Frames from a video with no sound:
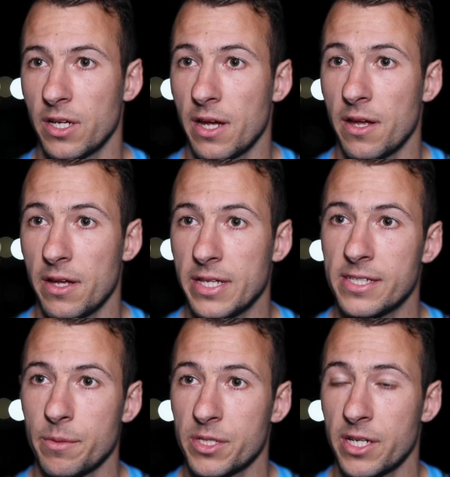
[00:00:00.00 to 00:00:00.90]
uh,
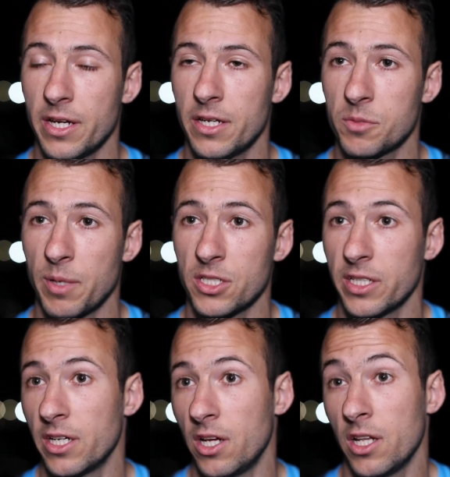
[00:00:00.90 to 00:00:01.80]
intimidating,
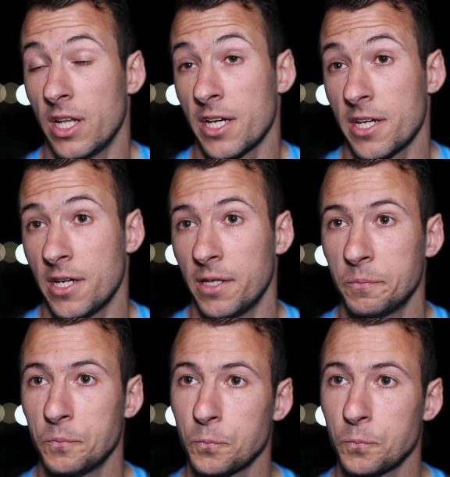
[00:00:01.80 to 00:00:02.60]
especially at, at Leichhardt.